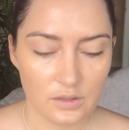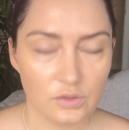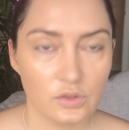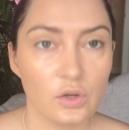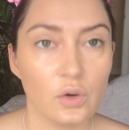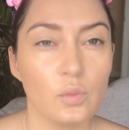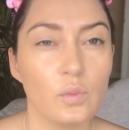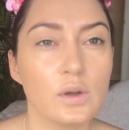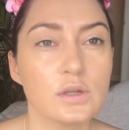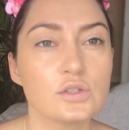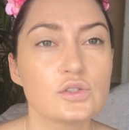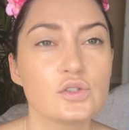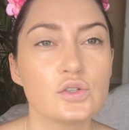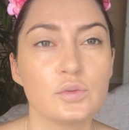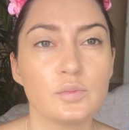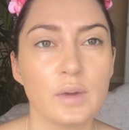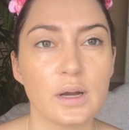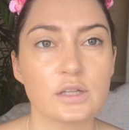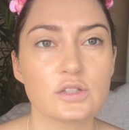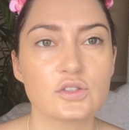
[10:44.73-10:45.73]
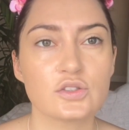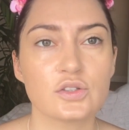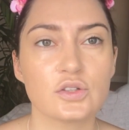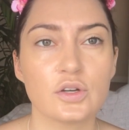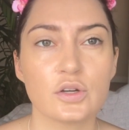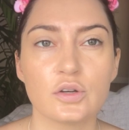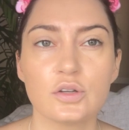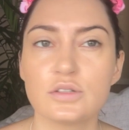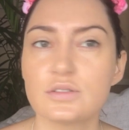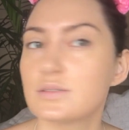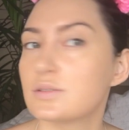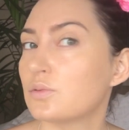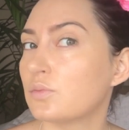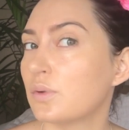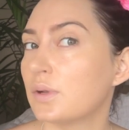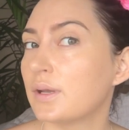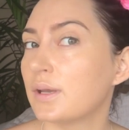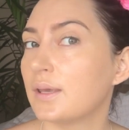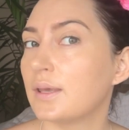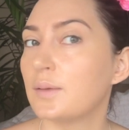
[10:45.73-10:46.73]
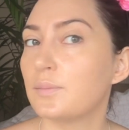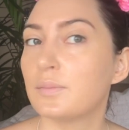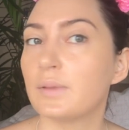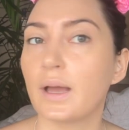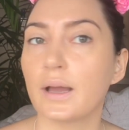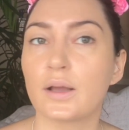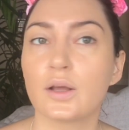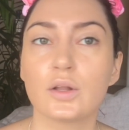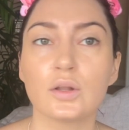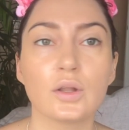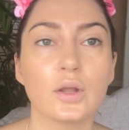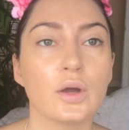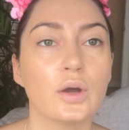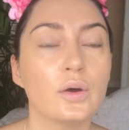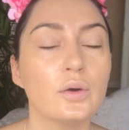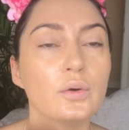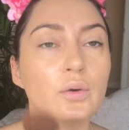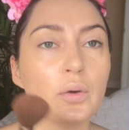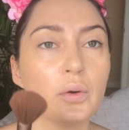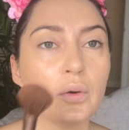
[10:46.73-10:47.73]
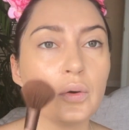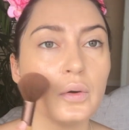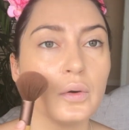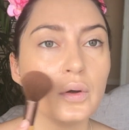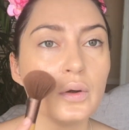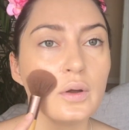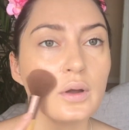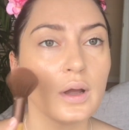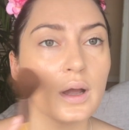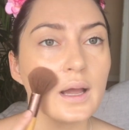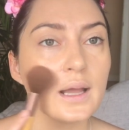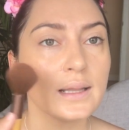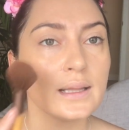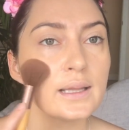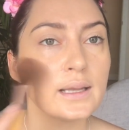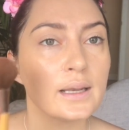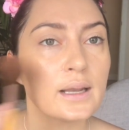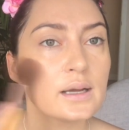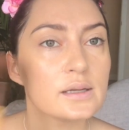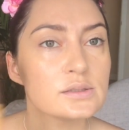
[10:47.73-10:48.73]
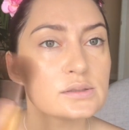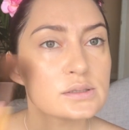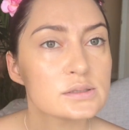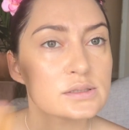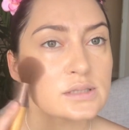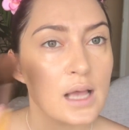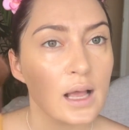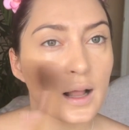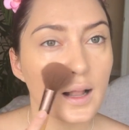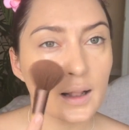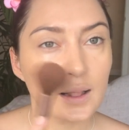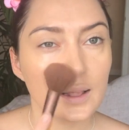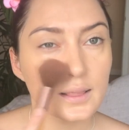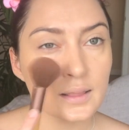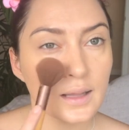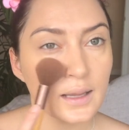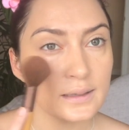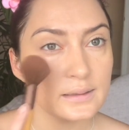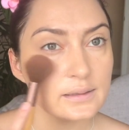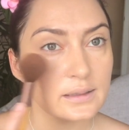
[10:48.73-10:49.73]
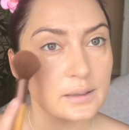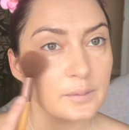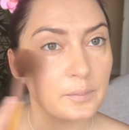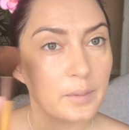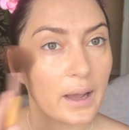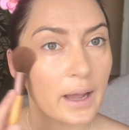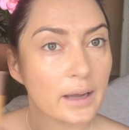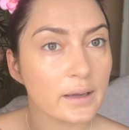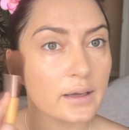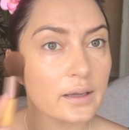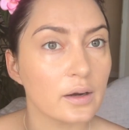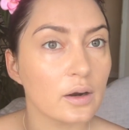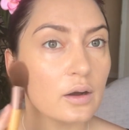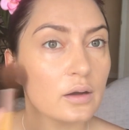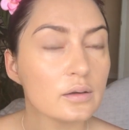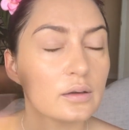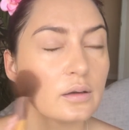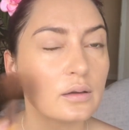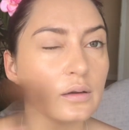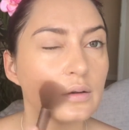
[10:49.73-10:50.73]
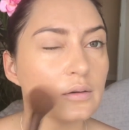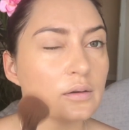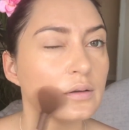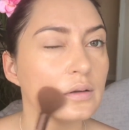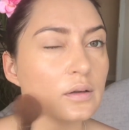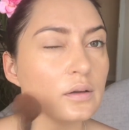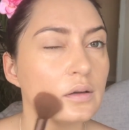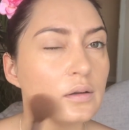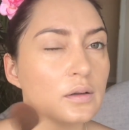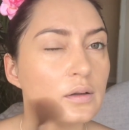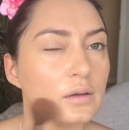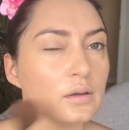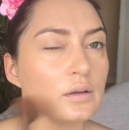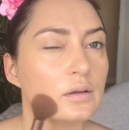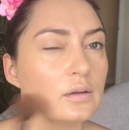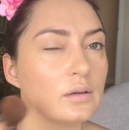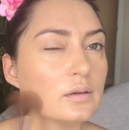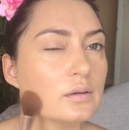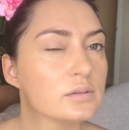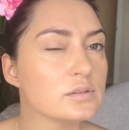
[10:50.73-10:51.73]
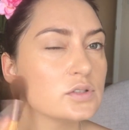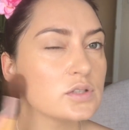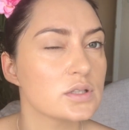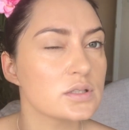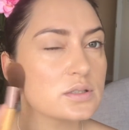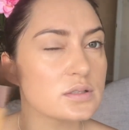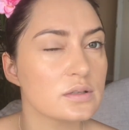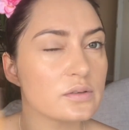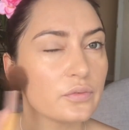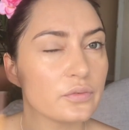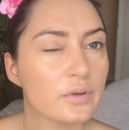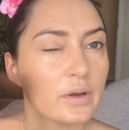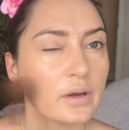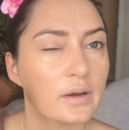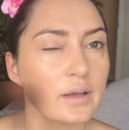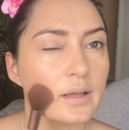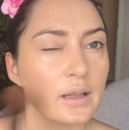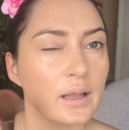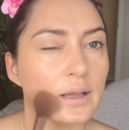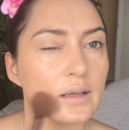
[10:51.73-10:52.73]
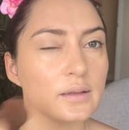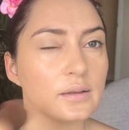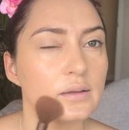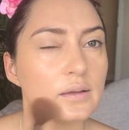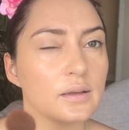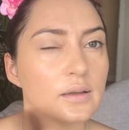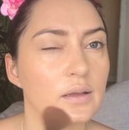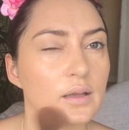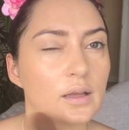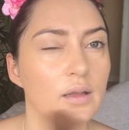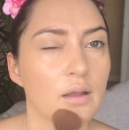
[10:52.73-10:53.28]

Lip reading: Don't want too much, you know, you still want to keep that glow. And then I just lightly pack it on. Just very lightly.